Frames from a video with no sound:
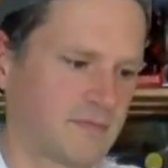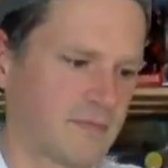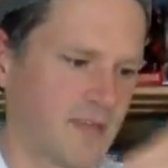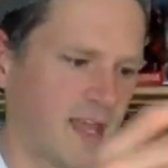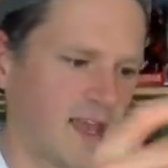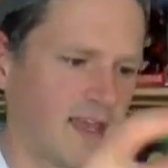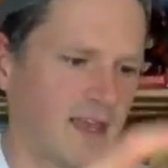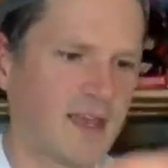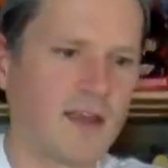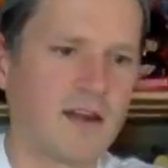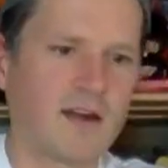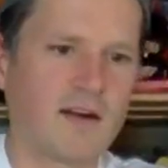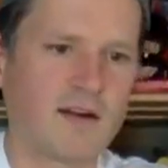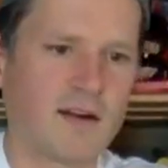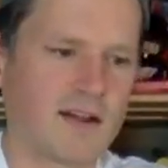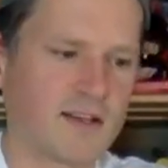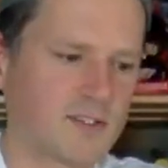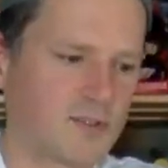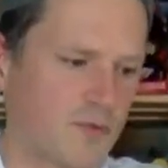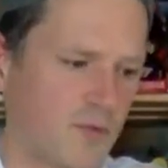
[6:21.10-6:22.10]
Okay, here
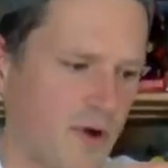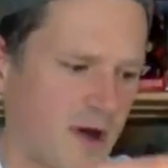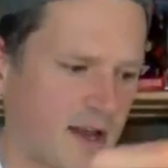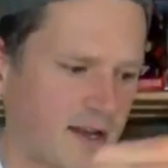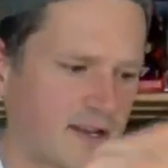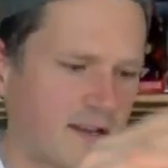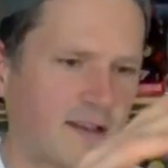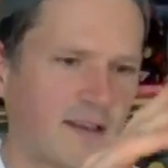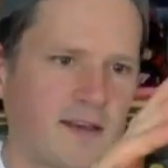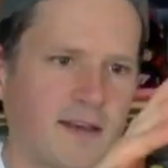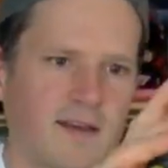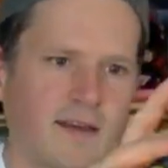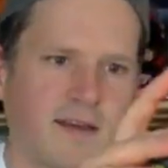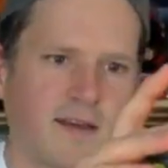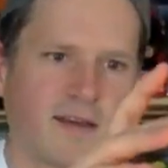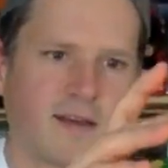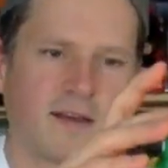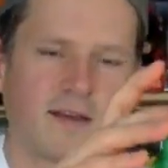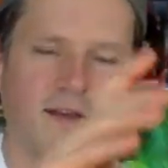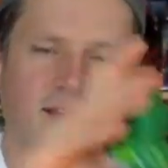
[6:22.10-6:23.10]
is what...
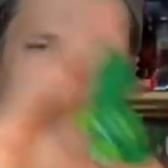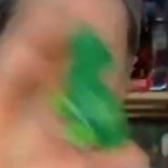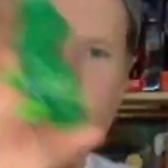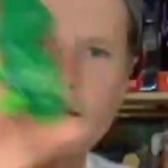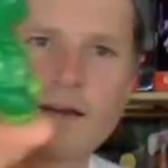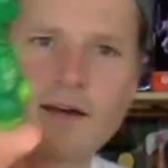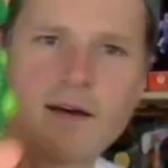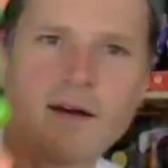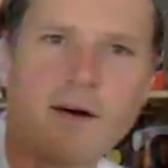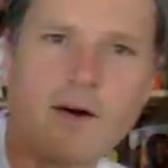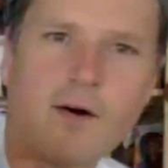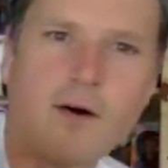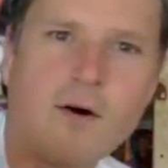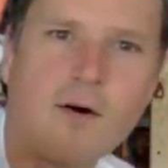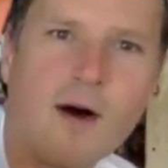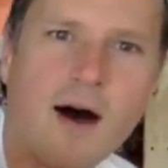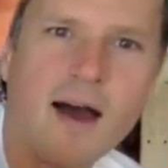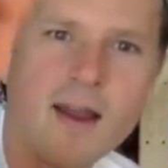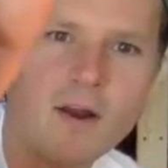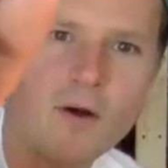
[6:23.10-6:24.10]
Oh,
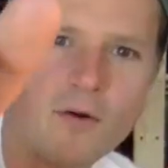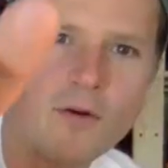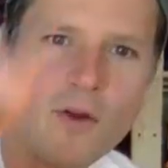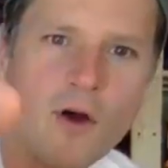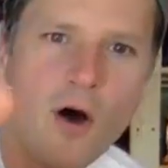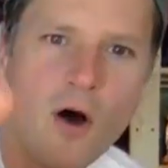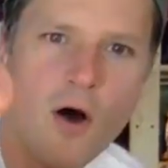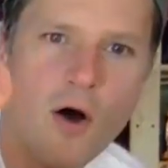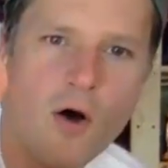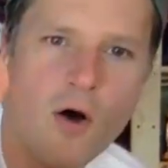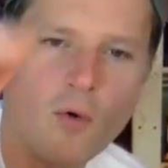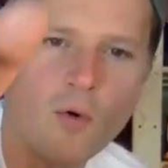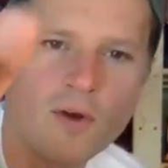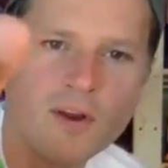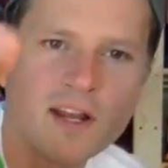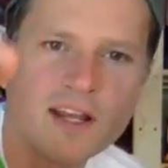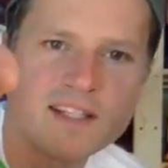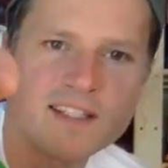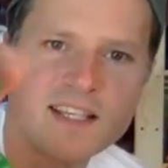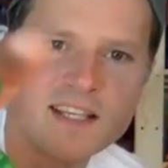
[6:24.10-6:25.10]
I don't know.
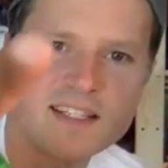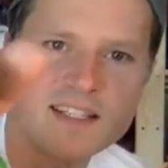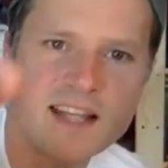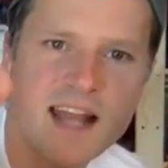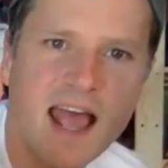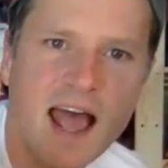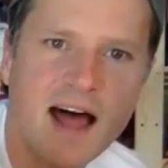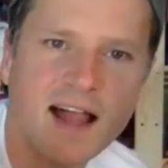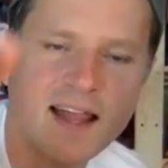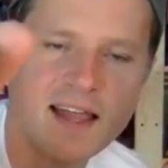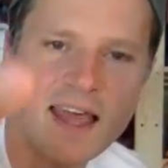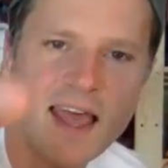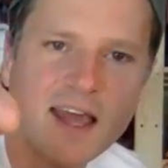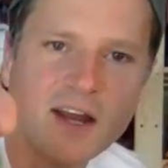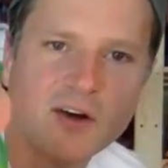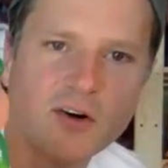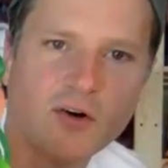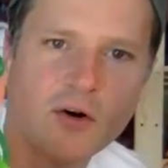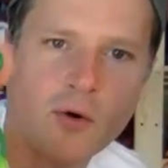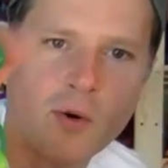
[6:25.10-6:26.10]
Is this an
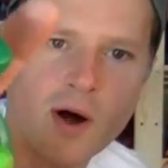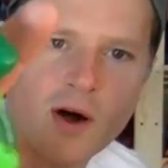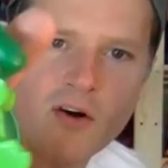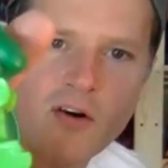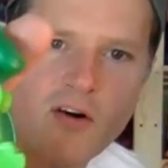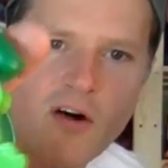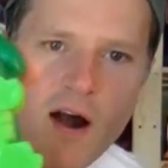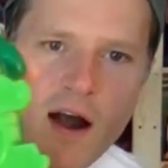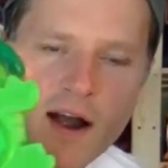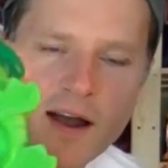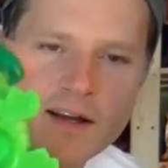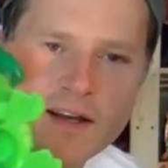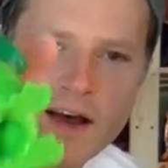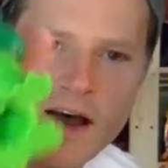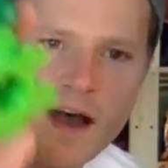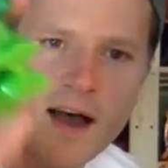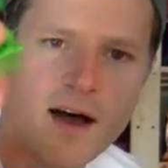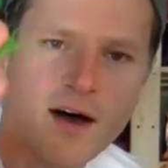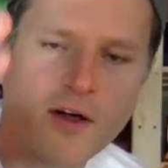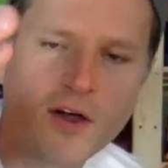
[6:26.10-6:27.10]
alligator or a
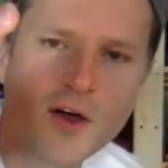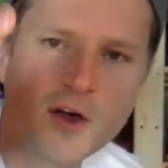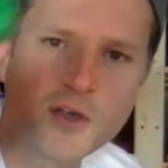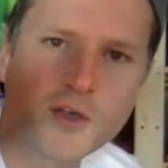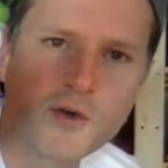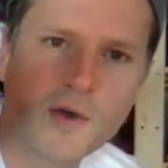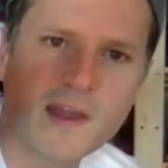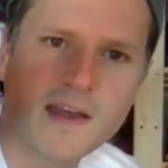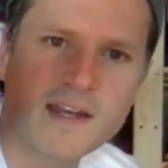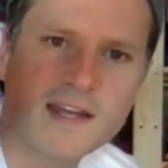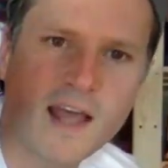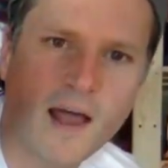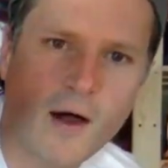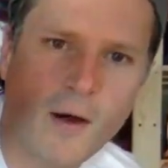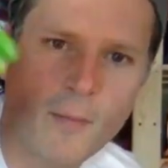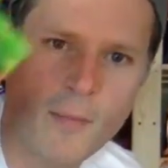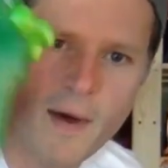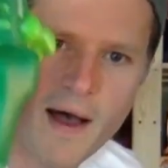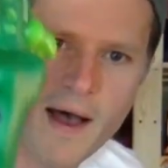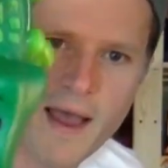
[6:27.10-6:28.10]
crocodile? You can tell
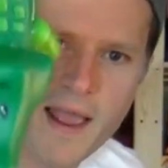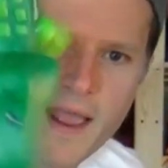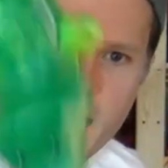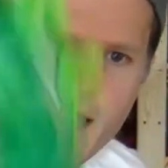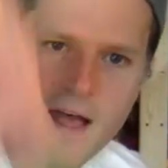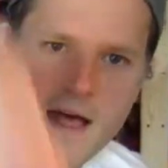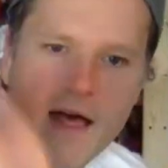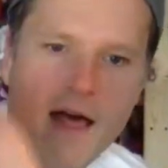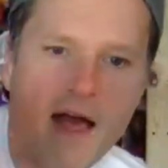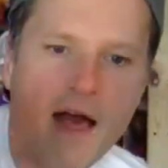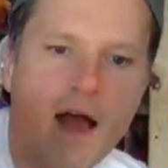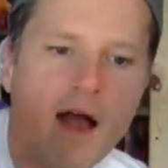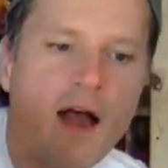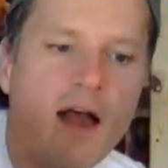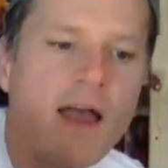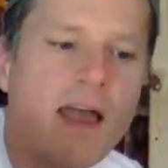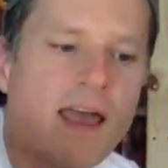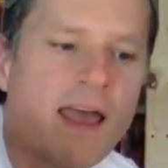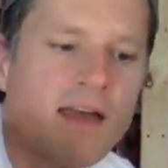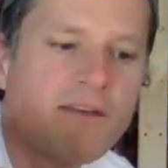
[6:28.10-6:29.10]
by
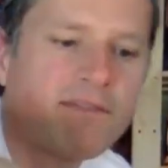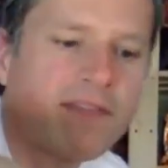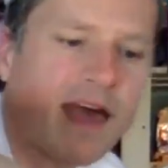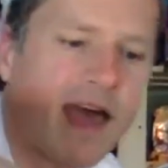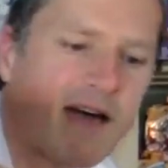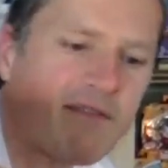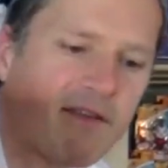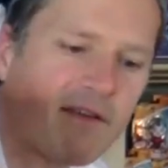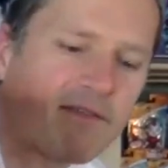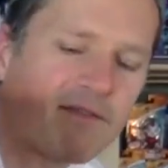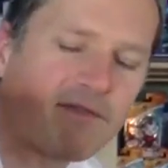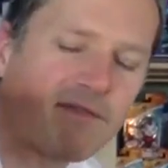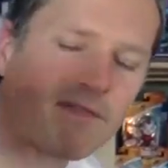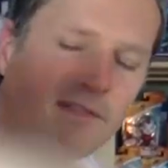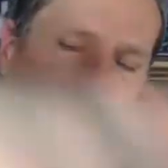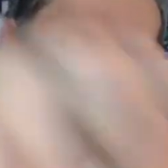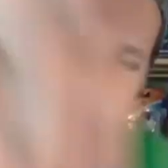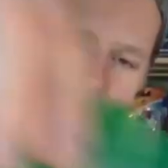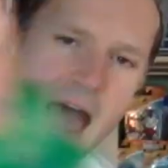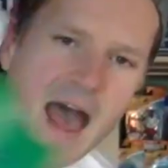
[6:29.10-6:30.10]
if they have a
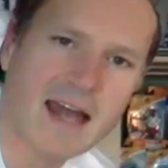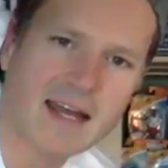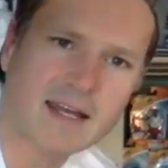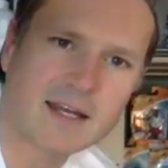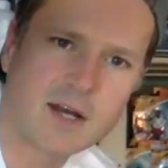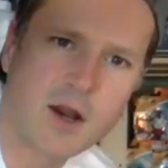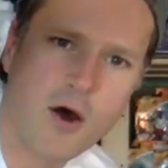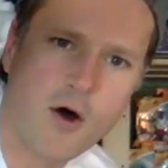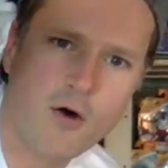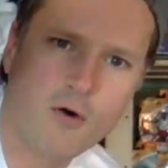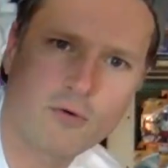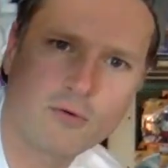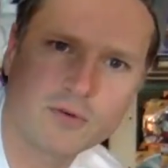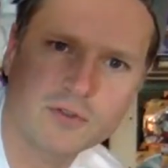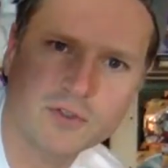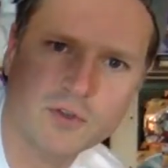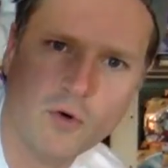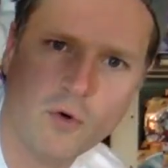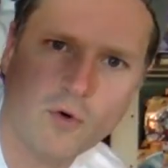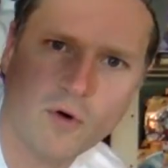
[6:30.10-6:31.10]
flat
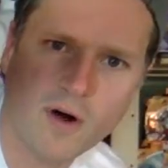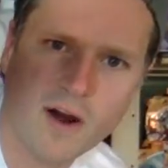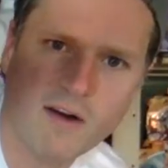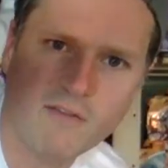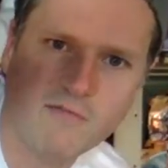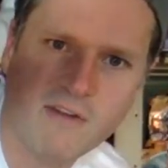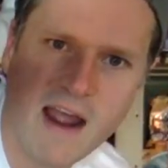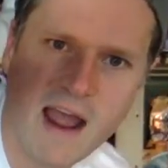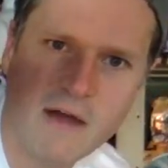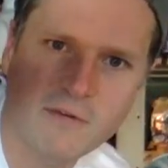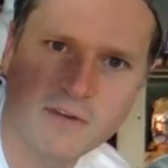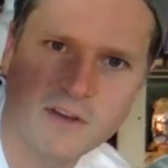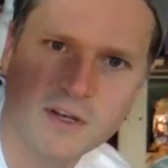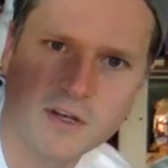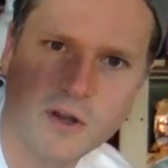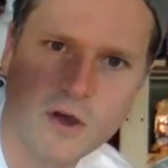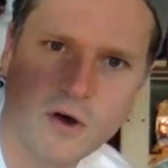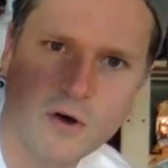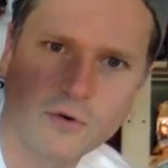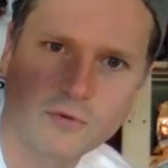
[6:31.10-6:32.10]
nose or a rounded
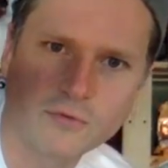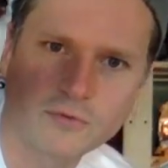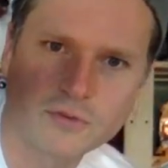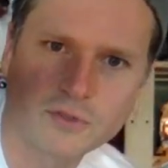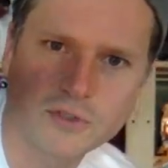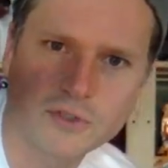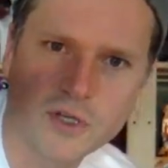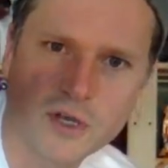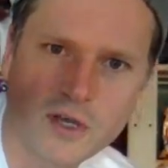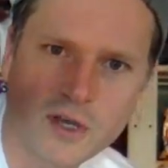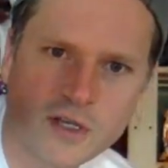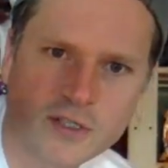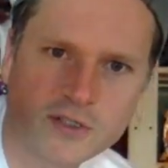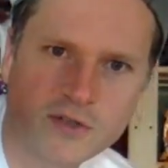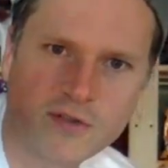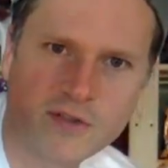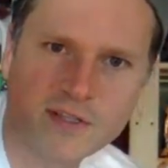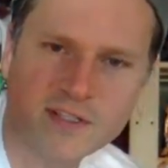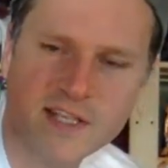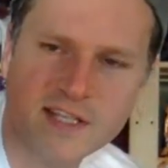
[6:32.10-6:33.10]
nose. So
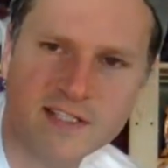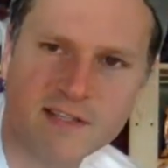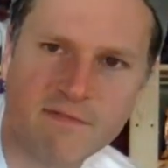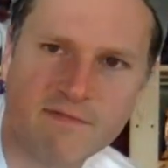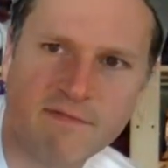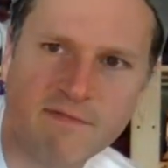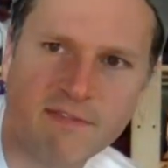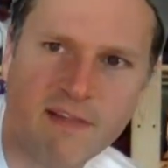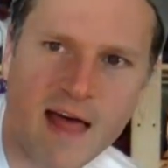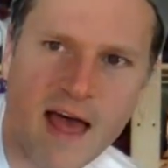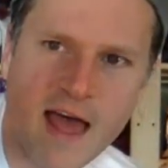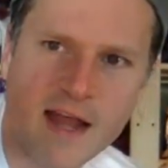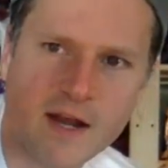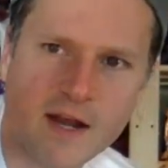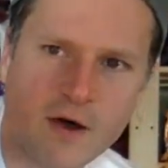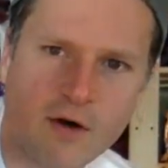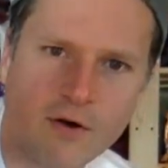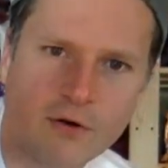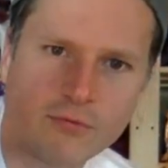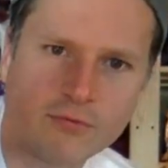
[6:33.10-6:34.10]
this is a flat
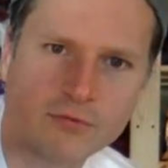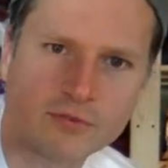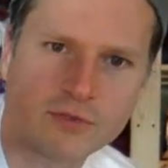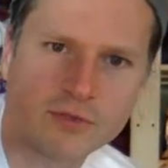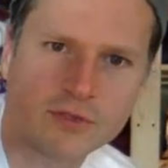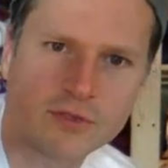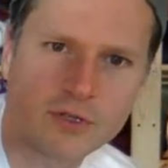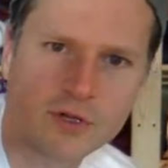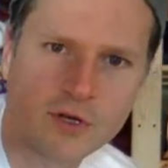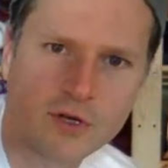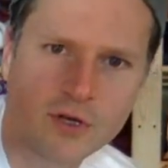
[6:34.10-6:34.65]
nose.